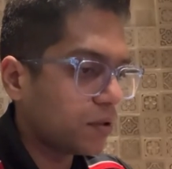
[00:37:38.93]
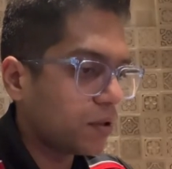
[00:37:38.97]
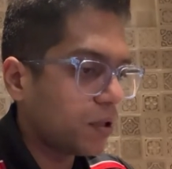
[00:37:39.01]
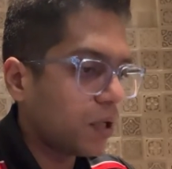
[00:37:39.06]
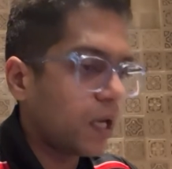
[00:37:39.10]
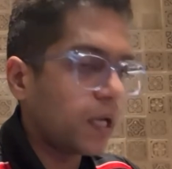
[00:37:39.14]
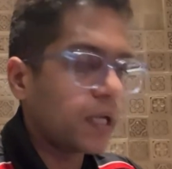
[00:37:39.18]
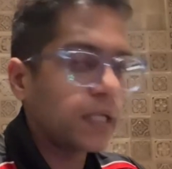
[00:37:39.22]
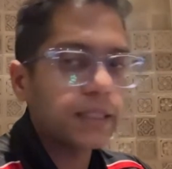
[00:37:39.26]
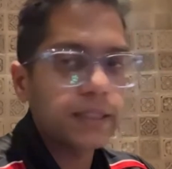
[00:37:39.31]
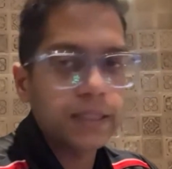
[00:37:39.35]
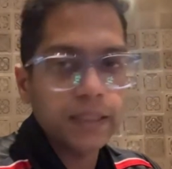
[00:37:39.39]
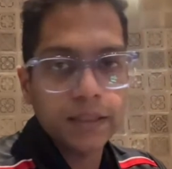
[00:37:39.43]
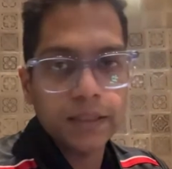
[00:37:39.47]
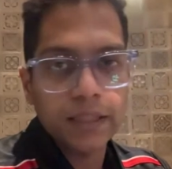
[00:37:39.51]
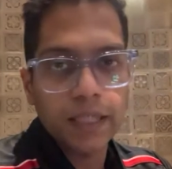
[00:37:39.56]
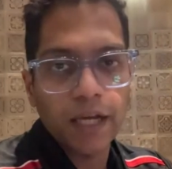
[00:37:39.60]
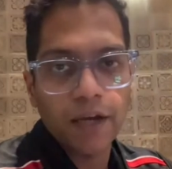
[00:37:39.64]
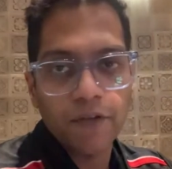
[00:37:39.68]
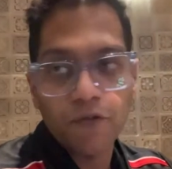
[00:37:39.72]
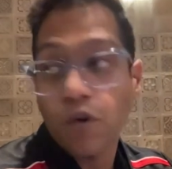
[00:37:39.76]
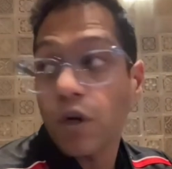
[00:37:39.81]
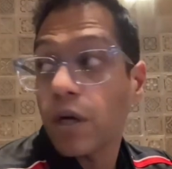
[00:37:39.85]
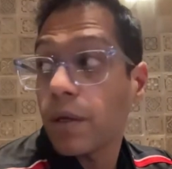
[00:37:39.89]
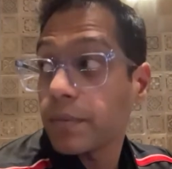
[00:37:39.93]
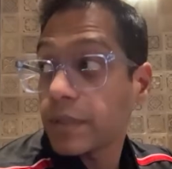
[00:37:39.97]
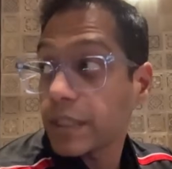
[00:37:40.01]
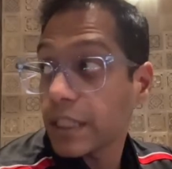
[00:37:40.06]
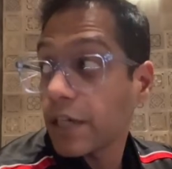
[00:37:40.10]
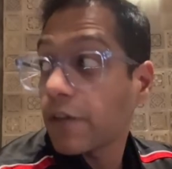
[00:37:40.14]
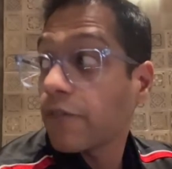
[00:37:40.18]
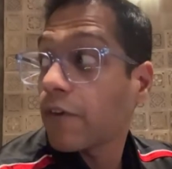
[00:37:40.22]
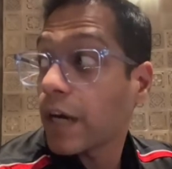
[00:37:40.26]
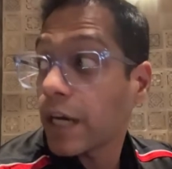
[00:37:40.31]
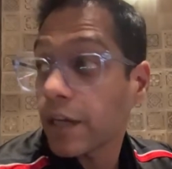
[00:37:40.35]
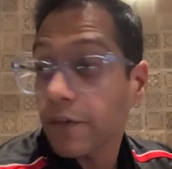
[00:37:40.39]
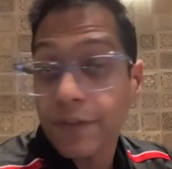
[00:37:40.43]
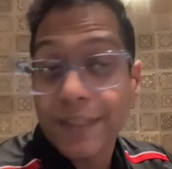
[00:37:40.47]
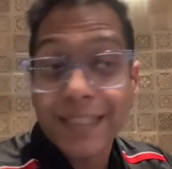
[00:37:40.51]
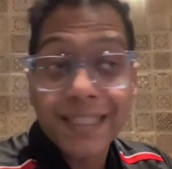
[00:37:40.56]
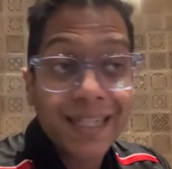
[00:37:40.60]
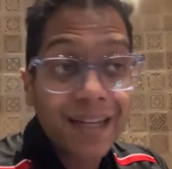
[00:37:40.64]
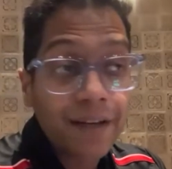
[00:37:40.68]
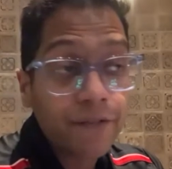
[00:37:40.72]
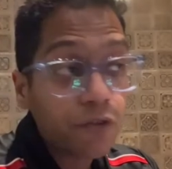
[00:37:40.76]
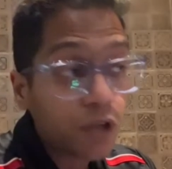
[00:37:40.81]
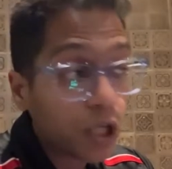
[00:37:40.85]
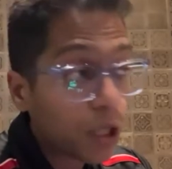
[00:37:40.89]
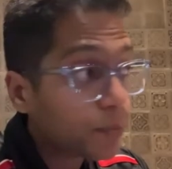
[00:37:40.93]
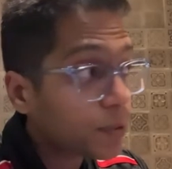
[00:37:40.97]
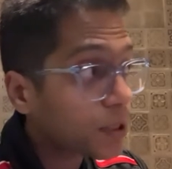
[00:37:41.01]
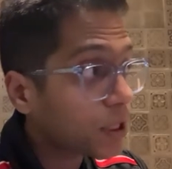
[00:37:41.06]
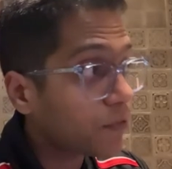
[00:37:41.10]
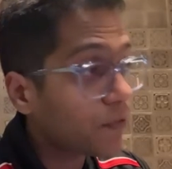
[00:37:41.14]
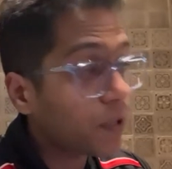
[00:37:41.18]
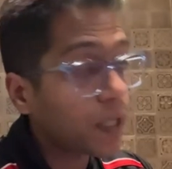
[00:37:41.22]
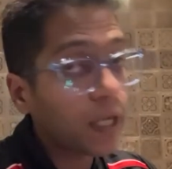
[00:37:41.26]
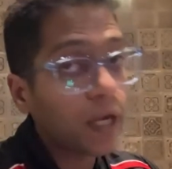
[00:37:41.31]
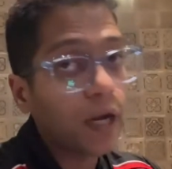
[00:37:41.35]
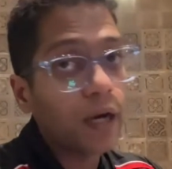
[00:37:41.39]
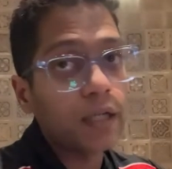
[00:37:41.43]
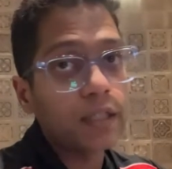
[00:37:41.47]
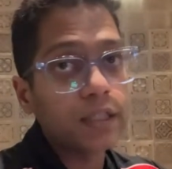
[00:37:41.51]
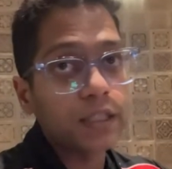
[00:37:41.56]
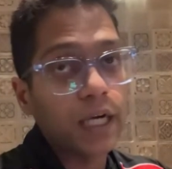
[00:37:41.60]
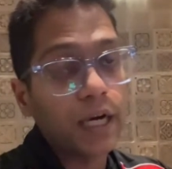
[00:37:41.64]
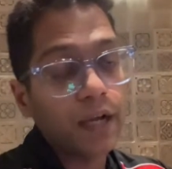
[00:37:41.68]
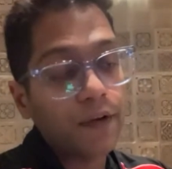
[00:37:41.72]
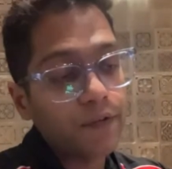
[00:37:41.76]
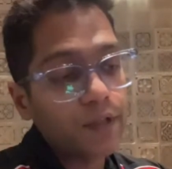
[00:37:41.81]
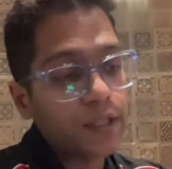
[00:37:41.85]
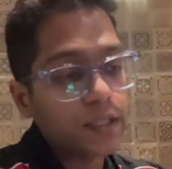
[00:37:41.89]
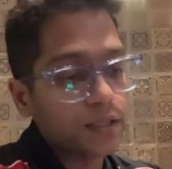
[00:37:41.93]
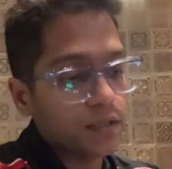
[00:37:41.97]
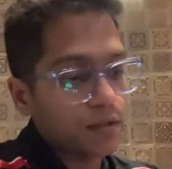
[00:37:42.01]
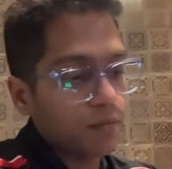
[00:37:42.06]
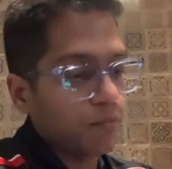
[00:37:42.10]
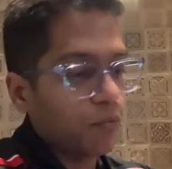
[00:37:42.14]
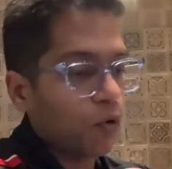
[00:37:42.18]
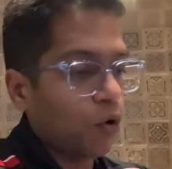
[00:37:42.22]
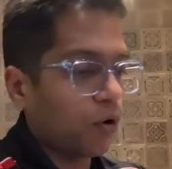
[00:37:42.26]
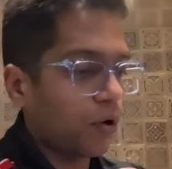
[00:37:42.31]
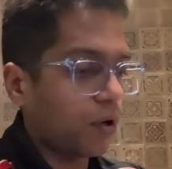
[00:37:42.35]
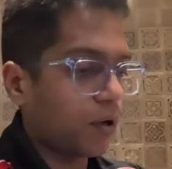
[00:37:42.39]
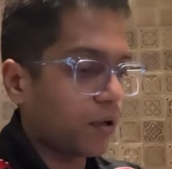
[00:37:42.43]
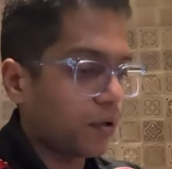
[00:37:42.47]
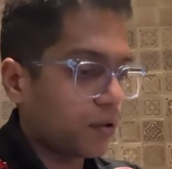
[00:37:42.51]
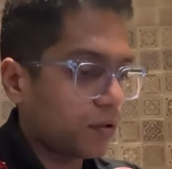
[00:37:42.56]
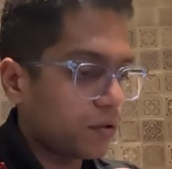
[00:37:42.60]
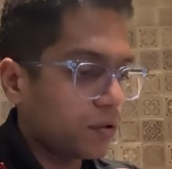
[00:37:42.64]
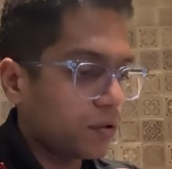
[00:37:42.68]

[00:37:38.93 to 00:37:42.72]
Unless it's an FOMC event. If it's an FOMC event, I understand everything's important.